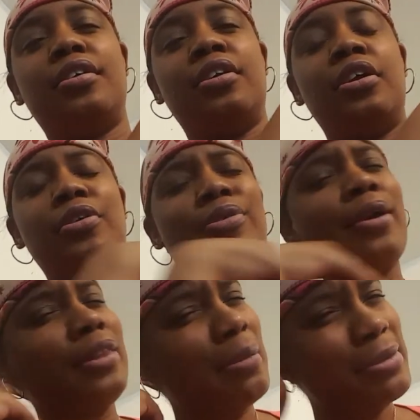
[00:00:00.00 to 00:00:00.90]
You know, let
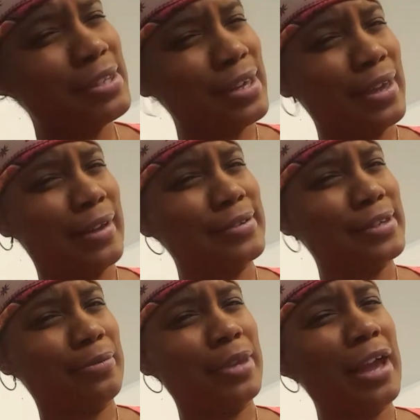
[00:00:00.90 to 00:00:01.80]
me tell y'all
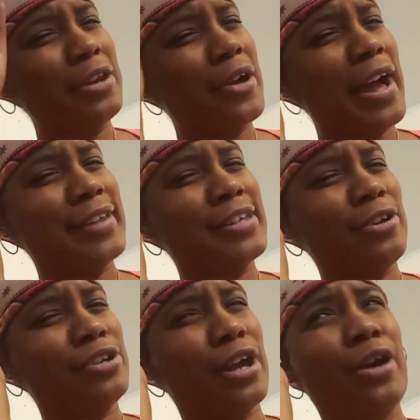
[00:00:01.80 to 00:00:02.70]
something. Y'all know how I
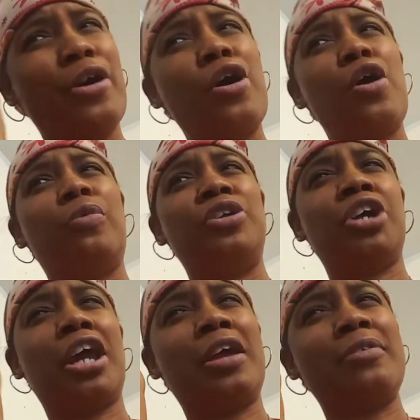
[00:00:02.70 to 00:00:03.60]
told y'all when
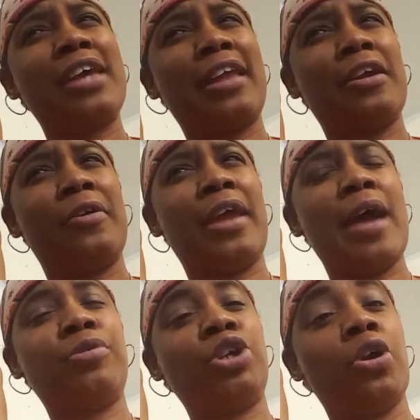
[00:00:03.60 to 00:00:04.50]
Chunky don't take no
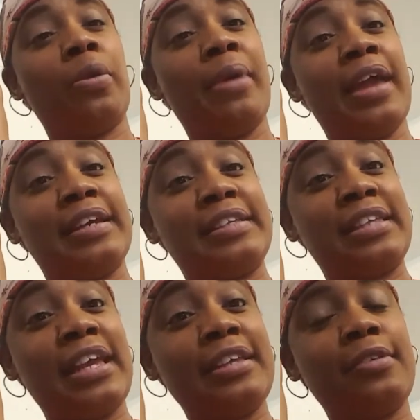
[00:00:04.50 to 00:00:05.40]
nap, she go to bed at
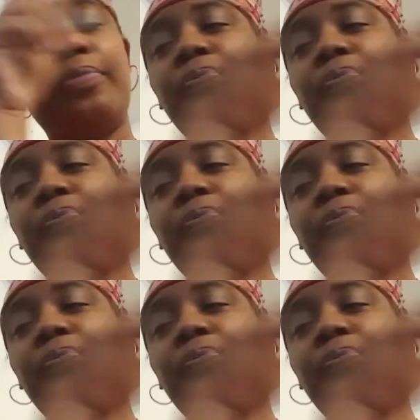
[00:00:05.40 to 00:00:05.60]
six.